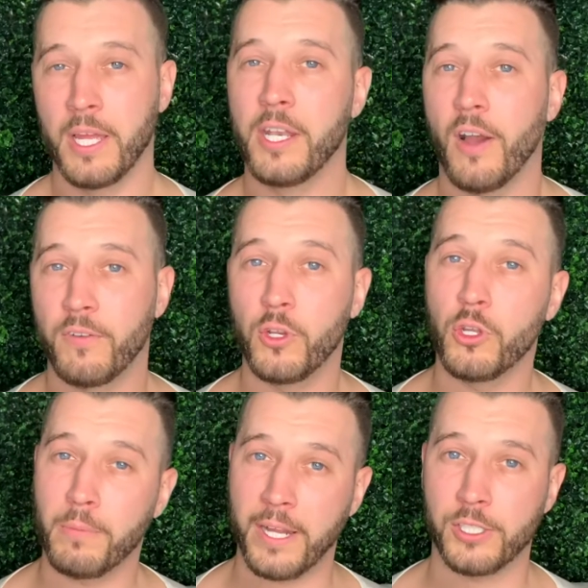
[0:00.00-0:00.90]
Now, if you're
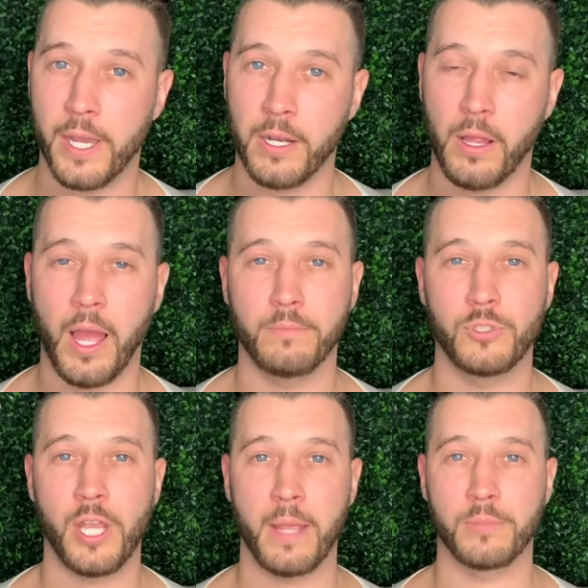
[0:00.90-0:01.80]
new to my channel, I'm
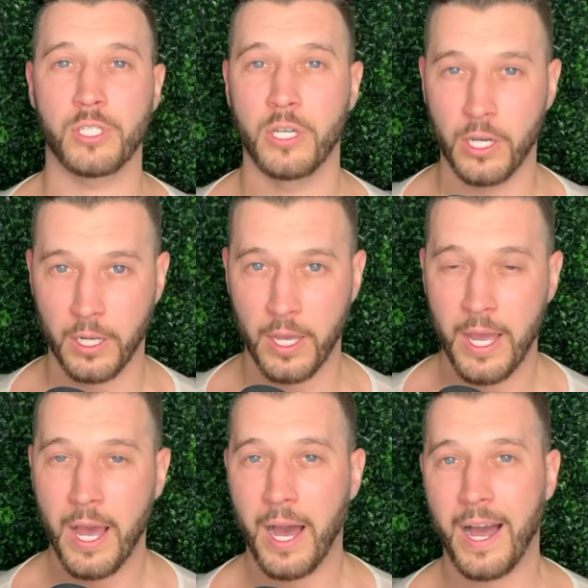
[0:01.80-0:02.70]
James Cook.
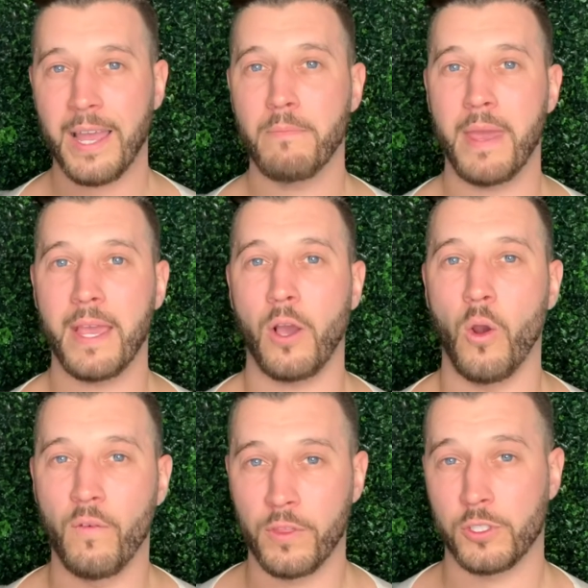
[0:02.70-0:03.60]
I make
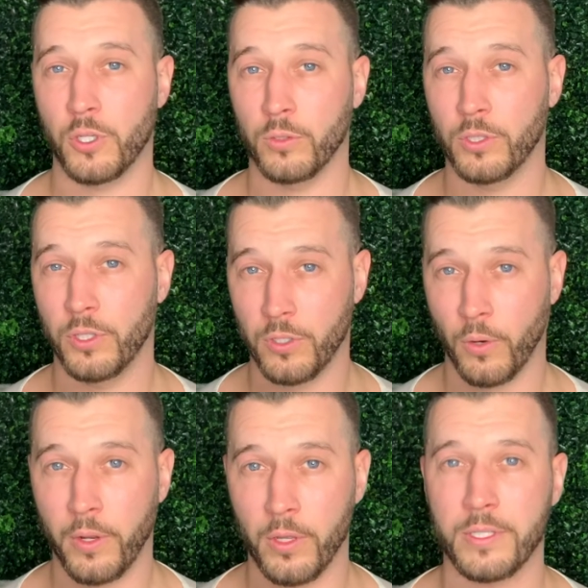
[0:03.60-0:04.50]
over-the-shoulder
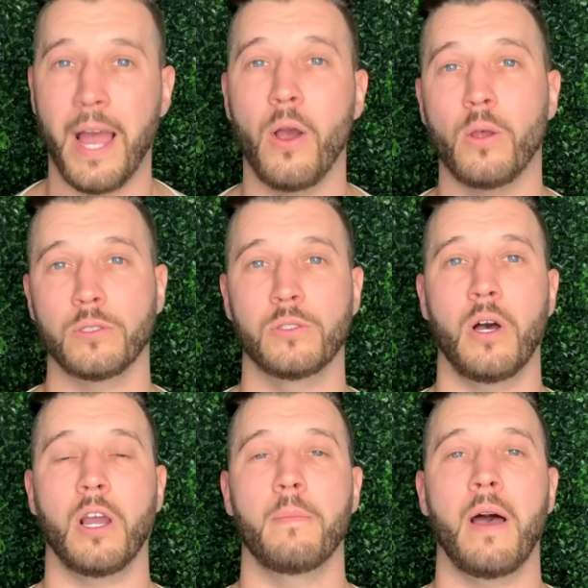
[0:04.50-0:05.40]
tutorials. I also
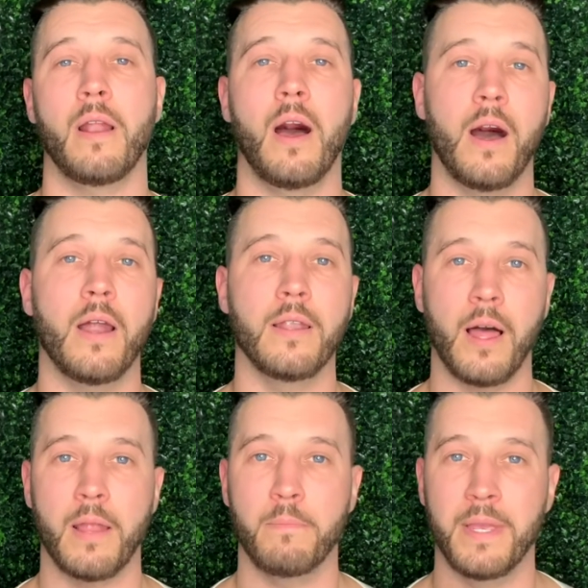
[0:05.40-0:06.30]
talk about
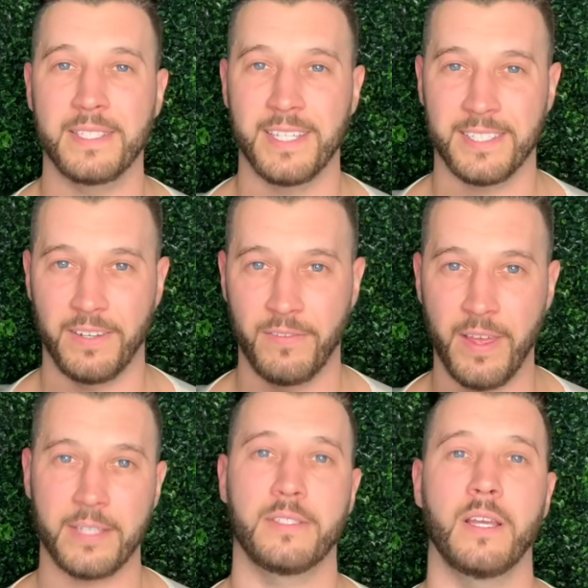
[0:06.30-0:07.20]
online business
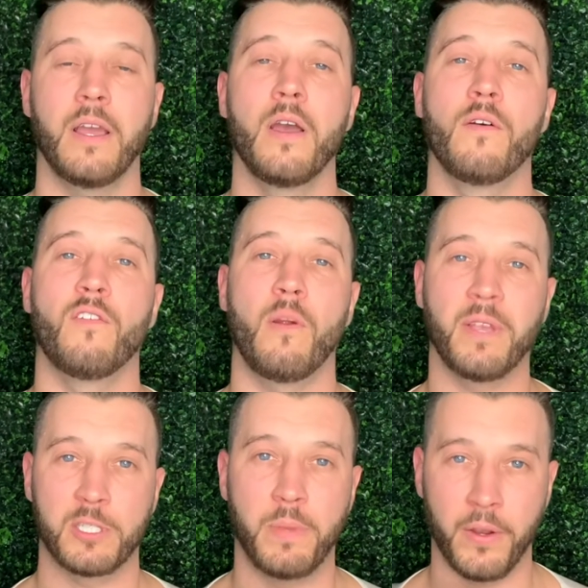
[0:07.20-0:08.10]
investing from
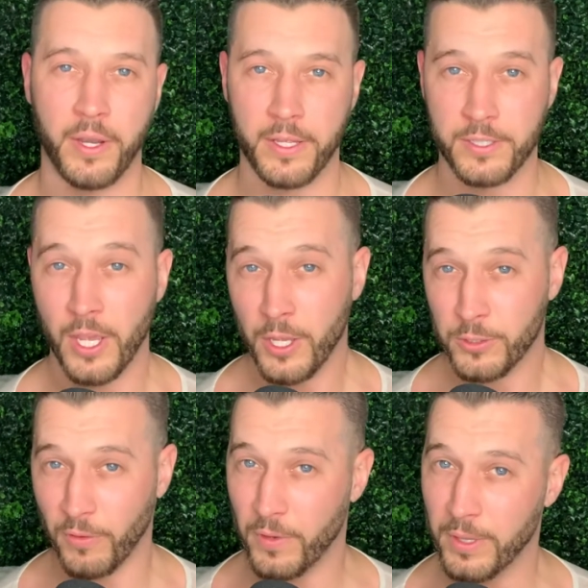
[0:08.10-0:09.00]
experience.
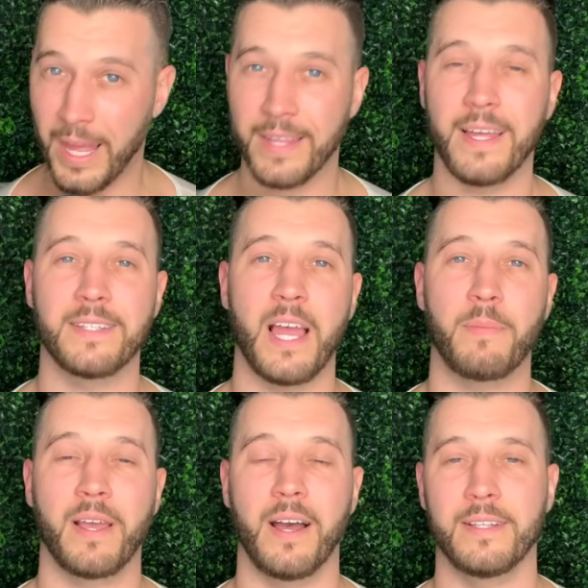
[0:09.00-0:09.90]
So if you like that type
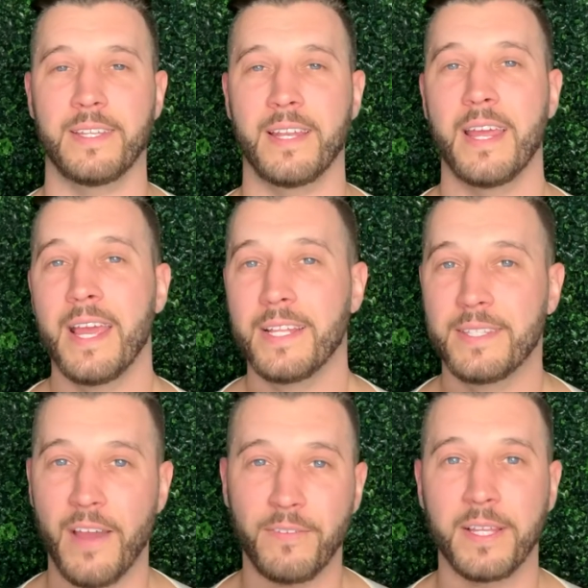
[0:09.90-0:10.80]
of content,
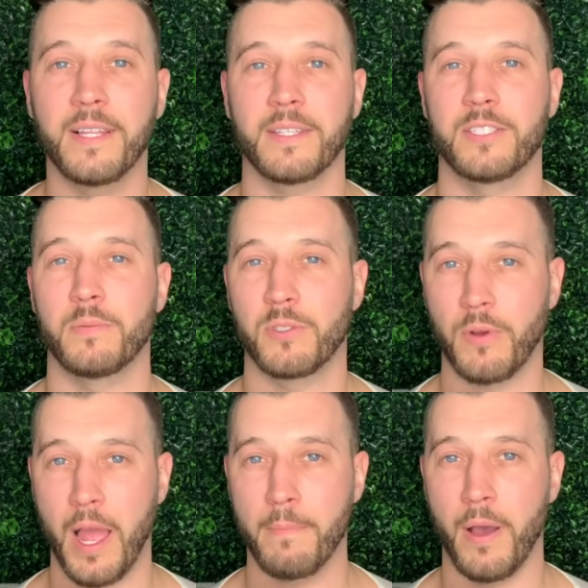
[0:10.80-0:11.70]
definitely click the
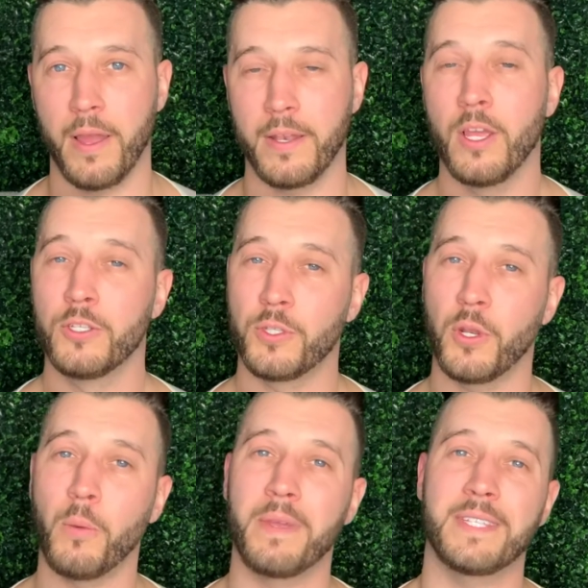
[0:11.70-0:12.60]
subscribe button so you
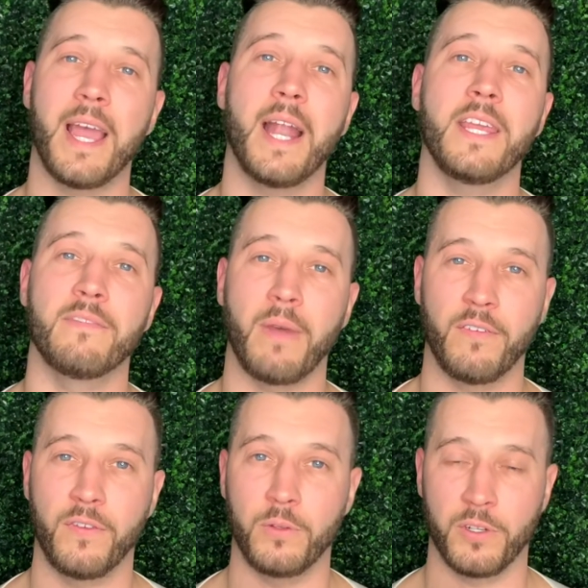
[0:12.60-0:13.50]
don't miss any of my
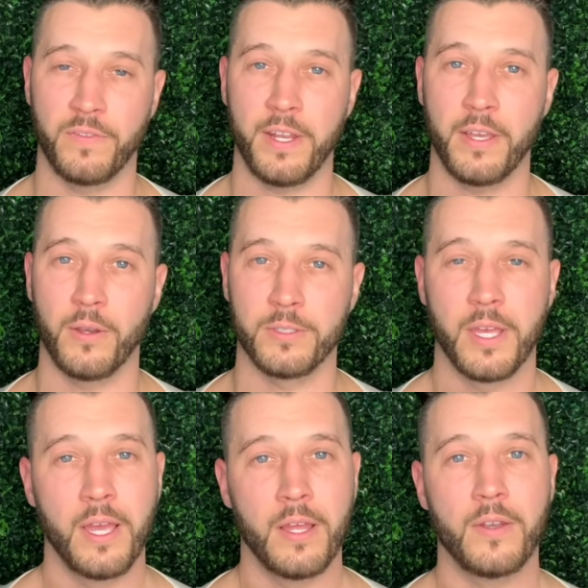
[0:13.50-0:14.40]
future videos.
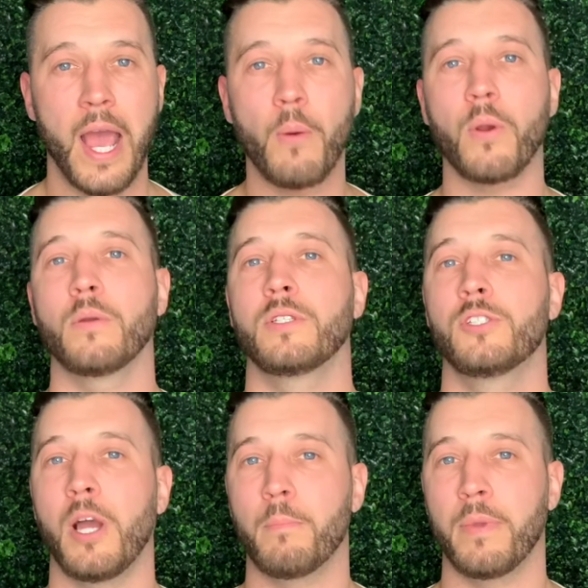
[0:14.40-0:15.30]
Now we're going to
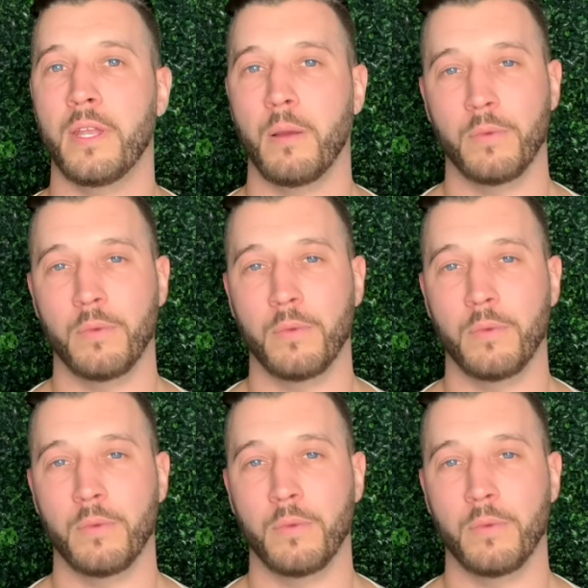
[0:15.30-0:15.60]
jump in.